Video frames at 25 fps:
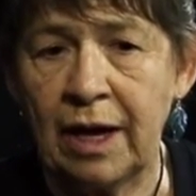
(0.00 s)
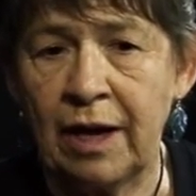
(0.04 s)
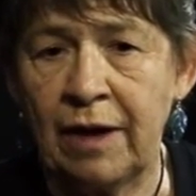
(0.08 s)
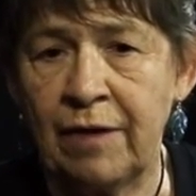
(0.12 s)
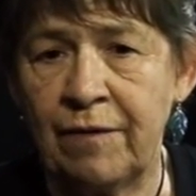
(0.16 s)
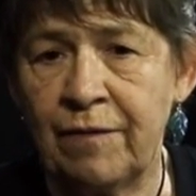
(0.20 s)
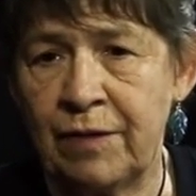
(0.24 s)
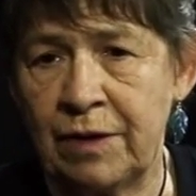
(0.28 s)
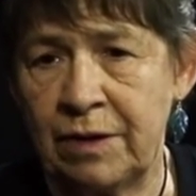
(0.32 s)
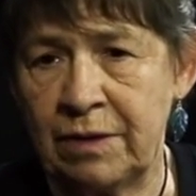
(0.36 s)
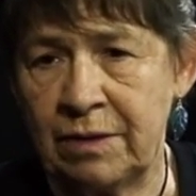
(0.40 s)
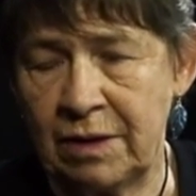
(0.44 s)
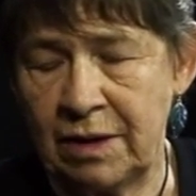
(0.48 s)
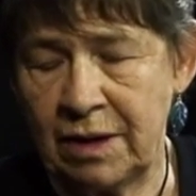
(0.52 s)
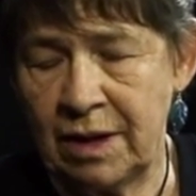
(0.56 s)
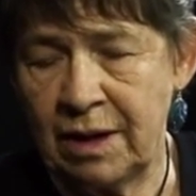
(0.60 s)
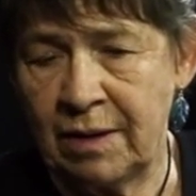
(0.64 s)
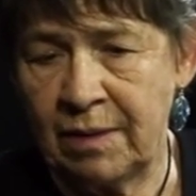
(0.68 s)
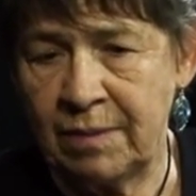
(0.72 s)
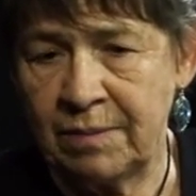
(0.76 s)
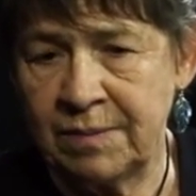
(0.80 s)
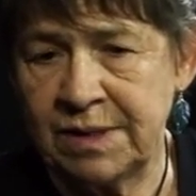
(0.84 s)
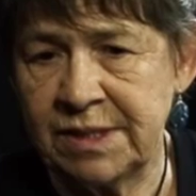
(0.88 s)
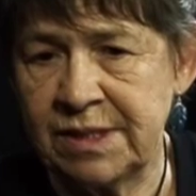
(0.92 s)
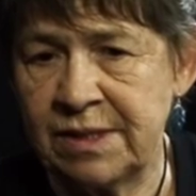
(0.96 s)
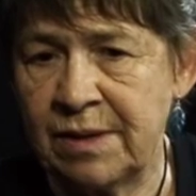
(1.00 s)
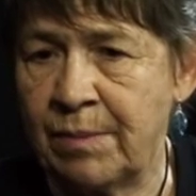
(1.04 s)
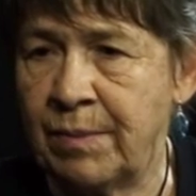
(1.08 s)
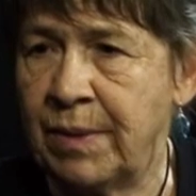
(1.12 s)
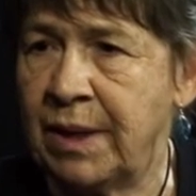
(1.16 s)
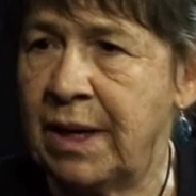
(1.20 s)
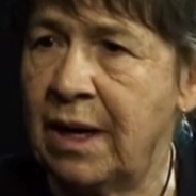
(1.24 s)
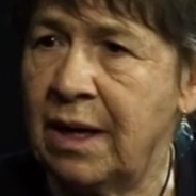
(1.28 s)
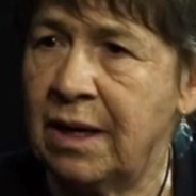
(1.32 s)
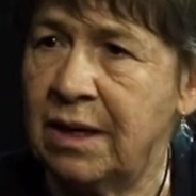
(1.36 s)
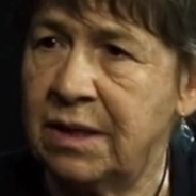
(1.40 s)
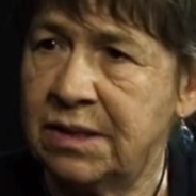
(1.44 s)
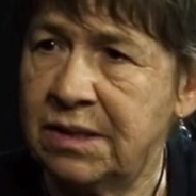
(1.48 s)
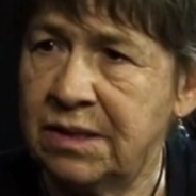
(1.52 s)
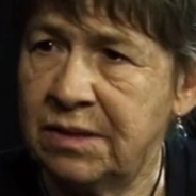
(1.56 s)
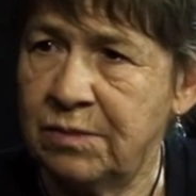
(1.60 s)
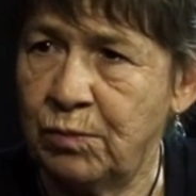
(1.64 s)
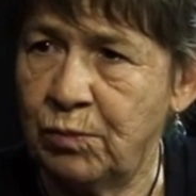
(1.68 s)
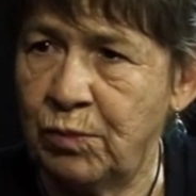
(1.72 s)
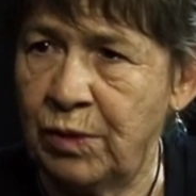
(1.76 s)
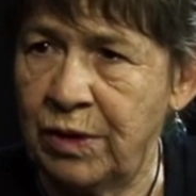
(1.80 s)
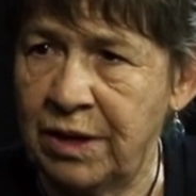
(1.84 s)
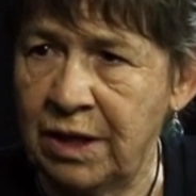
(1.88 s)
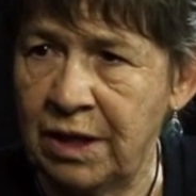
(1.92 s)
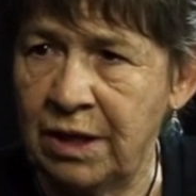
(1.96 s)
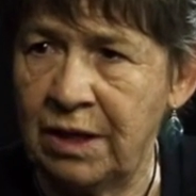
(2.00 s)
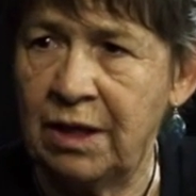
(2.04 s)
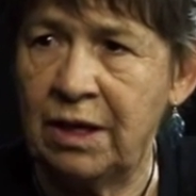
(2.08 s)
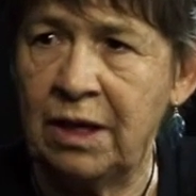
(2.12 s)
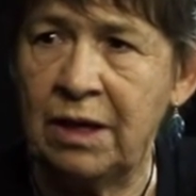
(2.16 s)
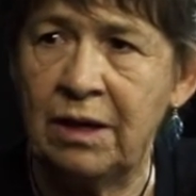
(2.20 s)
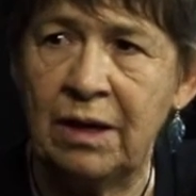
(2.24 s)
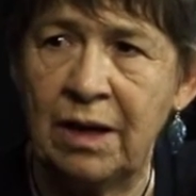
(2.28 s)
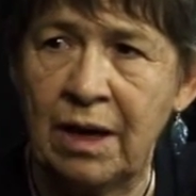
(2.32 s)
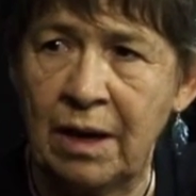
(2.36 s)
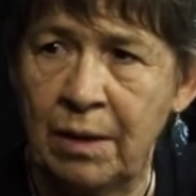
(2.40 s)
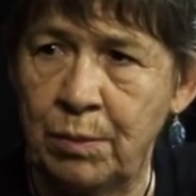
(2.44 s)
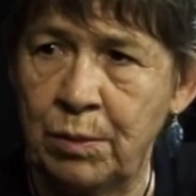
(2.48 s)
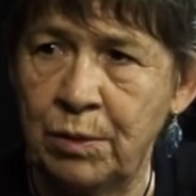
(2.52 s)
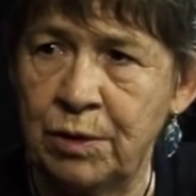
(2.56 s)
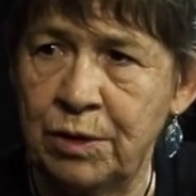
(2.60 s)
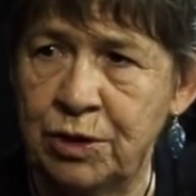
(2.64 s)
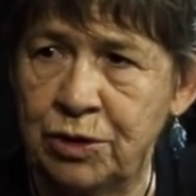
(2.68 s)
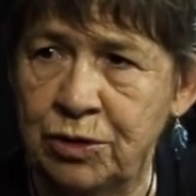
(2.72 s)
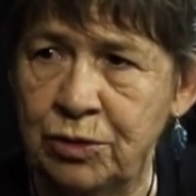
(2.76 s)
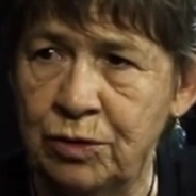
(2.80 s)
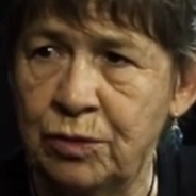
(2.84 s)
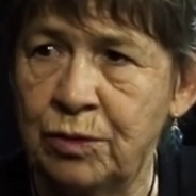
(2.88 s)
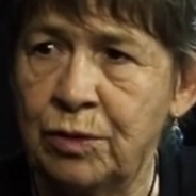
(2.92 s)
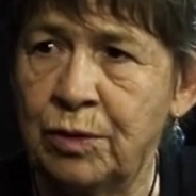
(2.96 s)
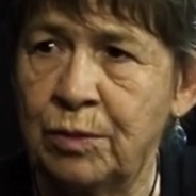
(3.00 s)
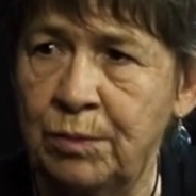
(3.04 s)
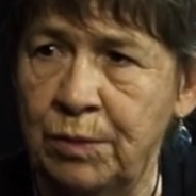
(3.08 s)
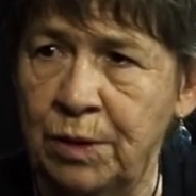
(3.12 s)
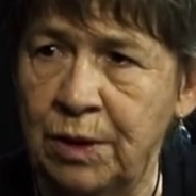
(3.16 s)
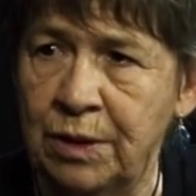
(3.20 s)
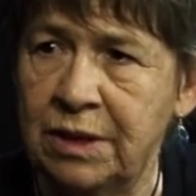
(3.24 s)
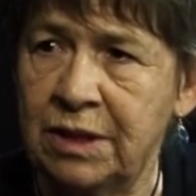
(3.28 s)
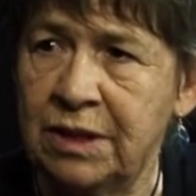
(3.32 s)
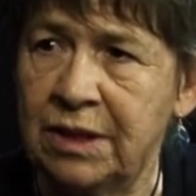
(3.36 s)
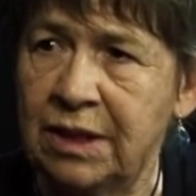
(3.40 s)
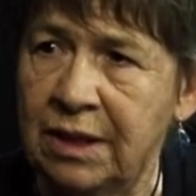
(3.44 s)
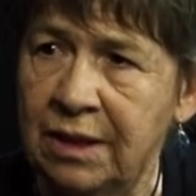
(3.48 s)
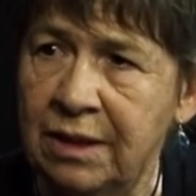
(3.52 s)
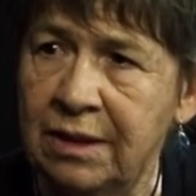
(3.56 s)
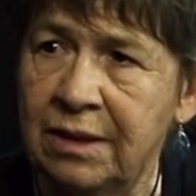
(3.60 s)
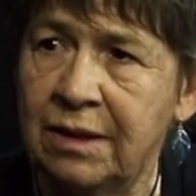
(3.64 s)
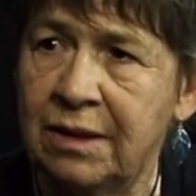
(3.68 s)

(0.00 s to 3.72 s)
even um, seminars within the Aboriginal community.